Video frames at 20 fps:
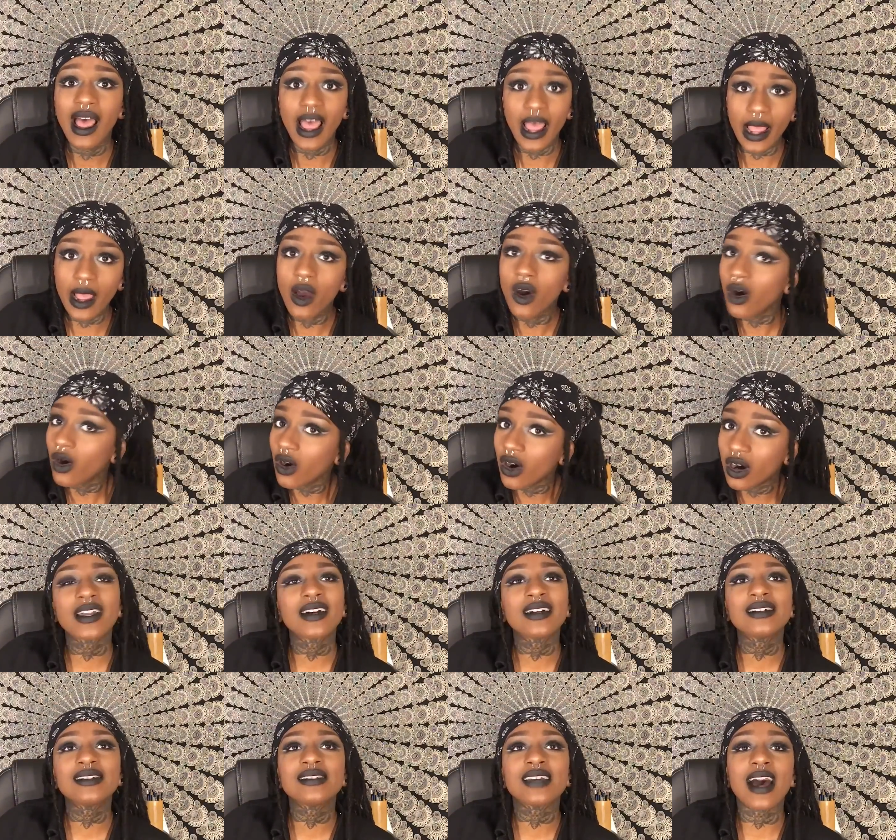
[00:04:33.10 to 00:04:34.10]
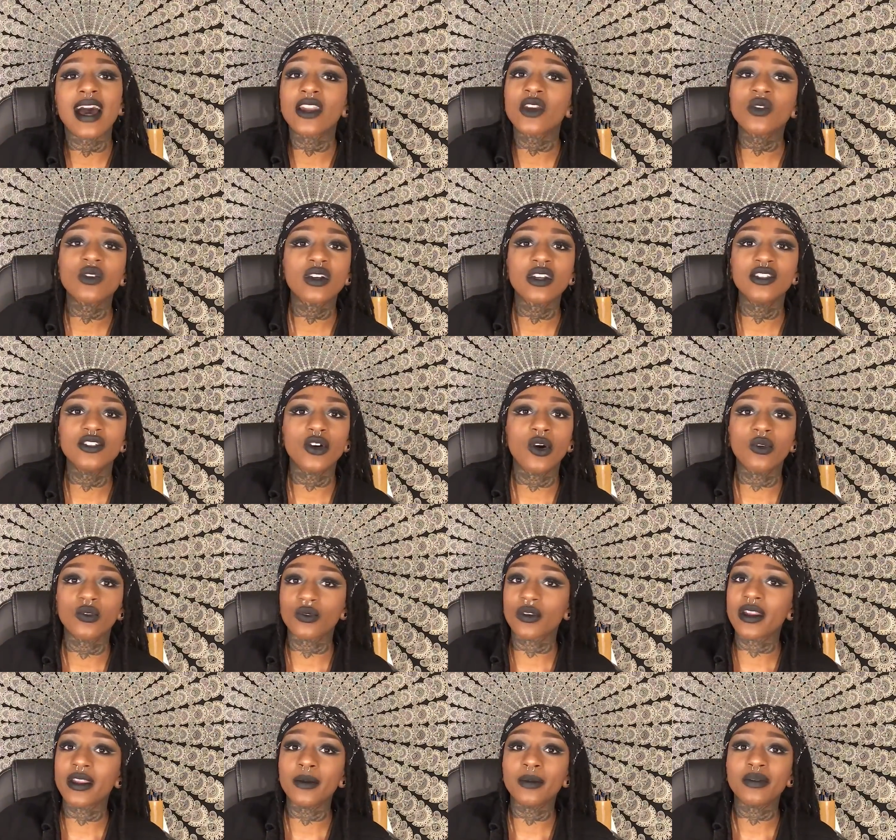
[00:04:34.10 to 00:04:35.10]
at all because I don't condone
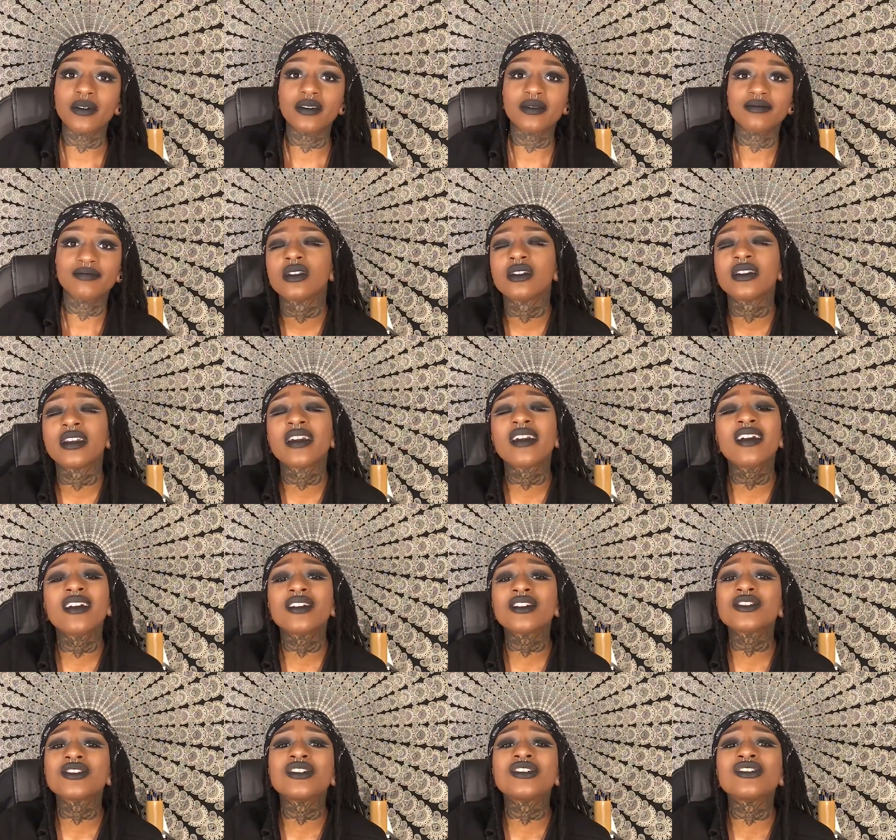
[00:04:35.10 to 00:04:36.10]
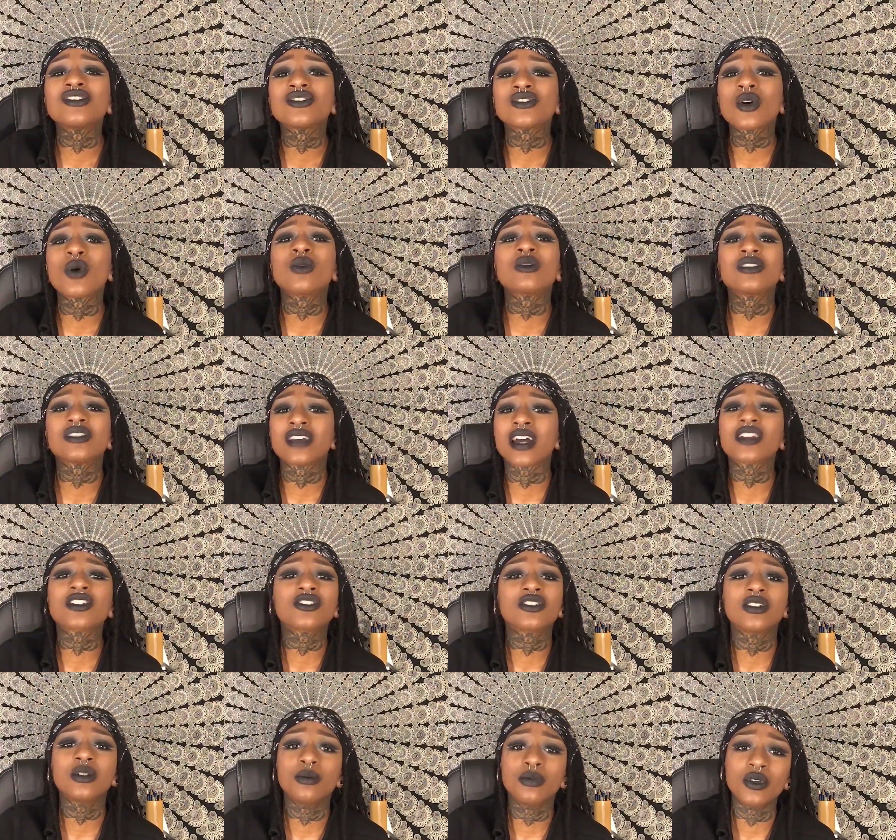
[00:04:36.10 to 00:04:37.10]
rape. The dairy industry is so
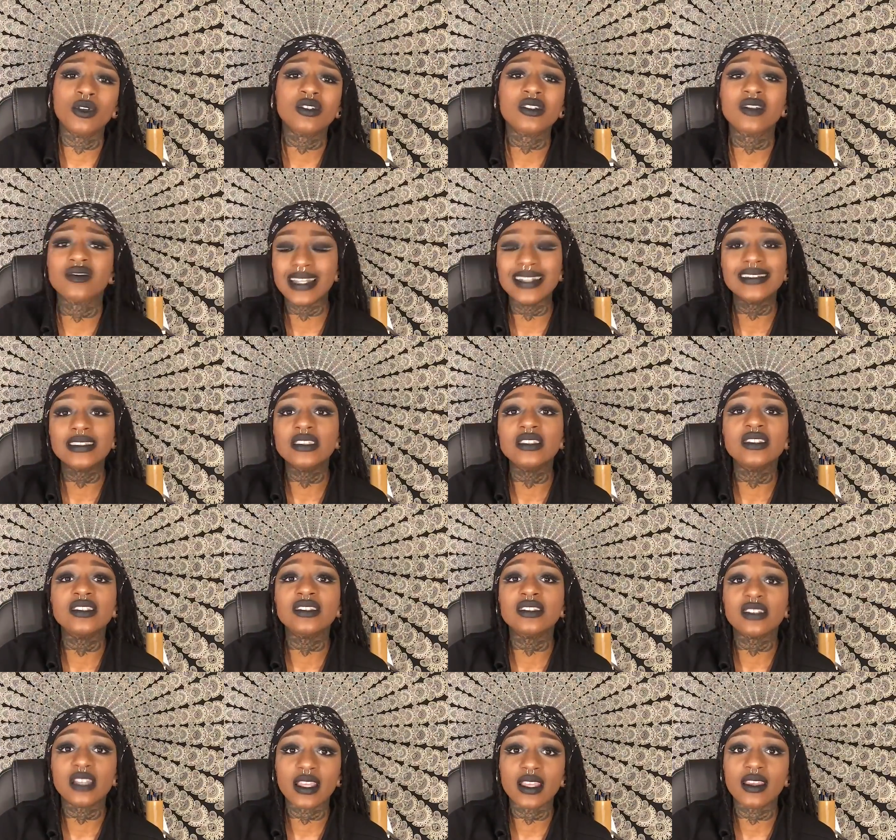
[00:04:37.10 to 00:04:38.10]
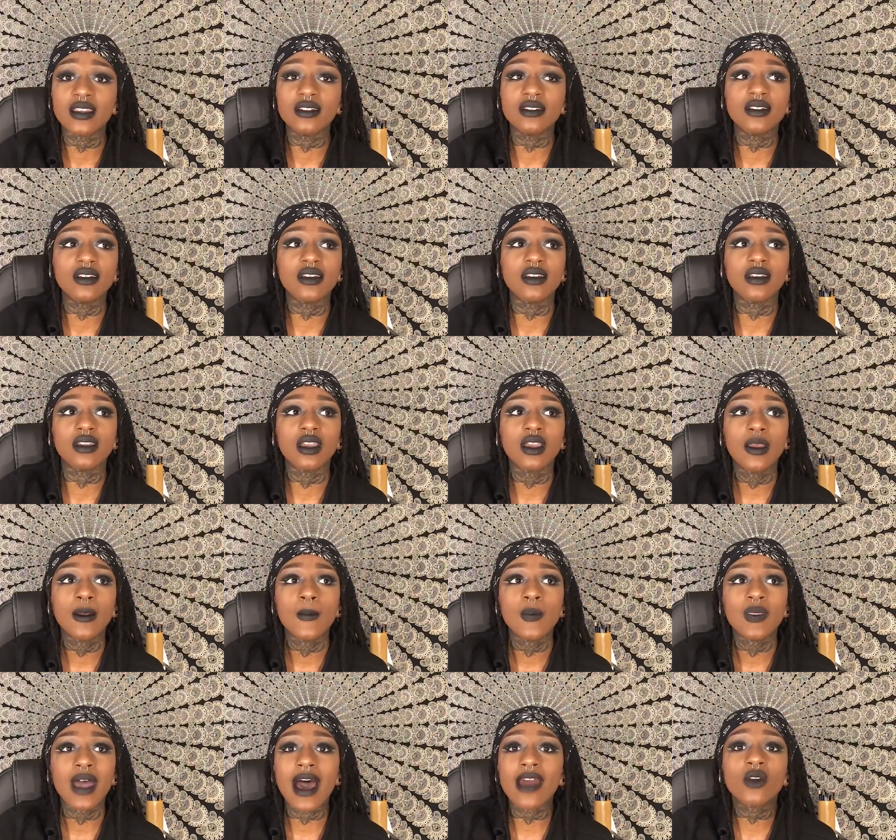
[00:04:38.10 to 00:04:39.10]
sexually abusive, it's insane. Like,
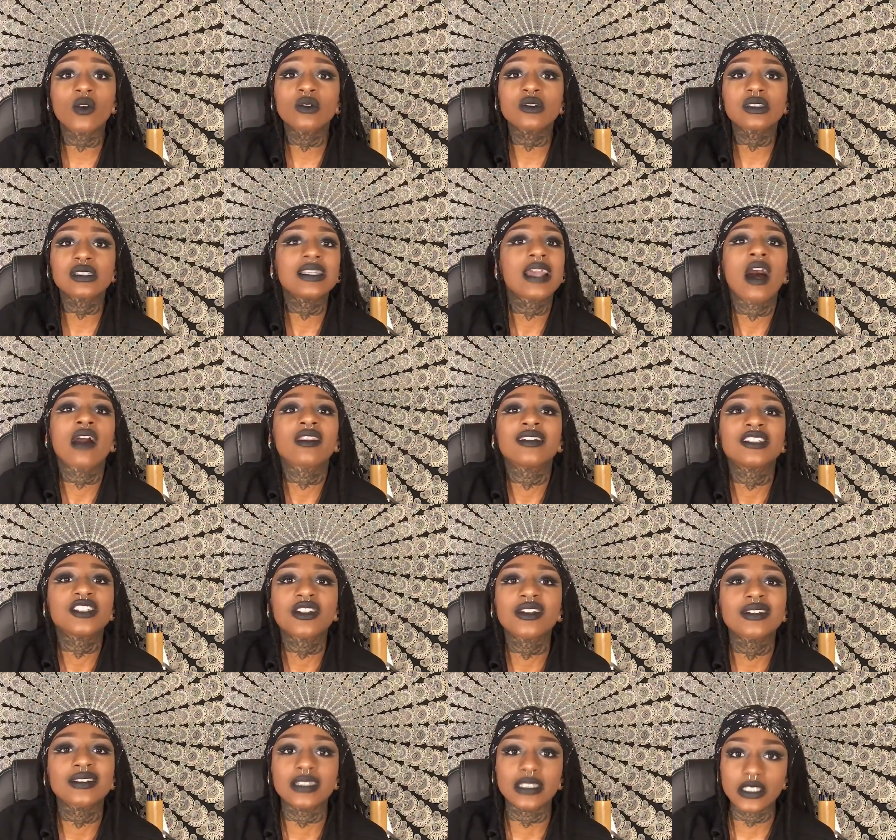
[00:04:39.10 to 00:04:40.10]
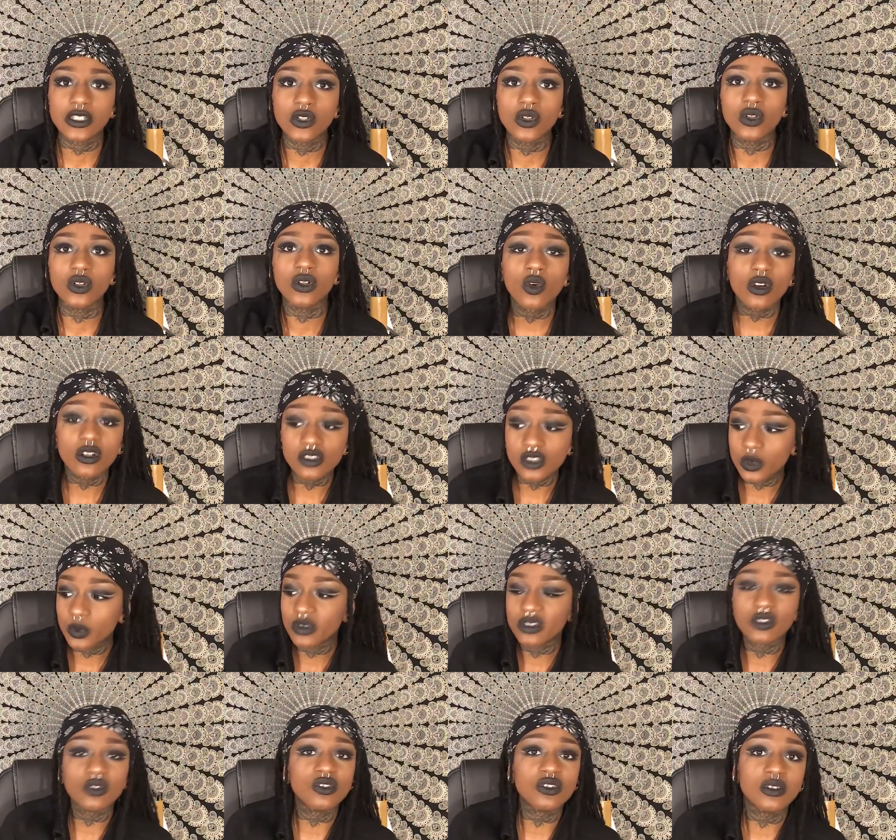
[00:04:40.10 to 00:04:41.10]
I don't see how this shit is legal. In order to
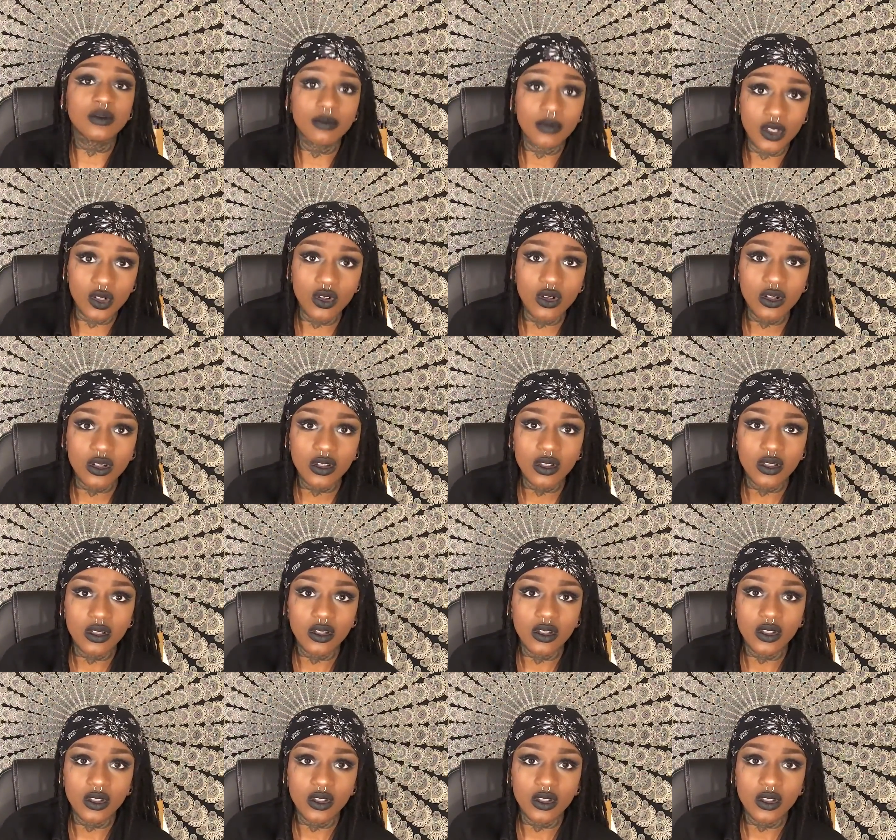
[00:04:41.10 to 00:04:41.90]
produce milk,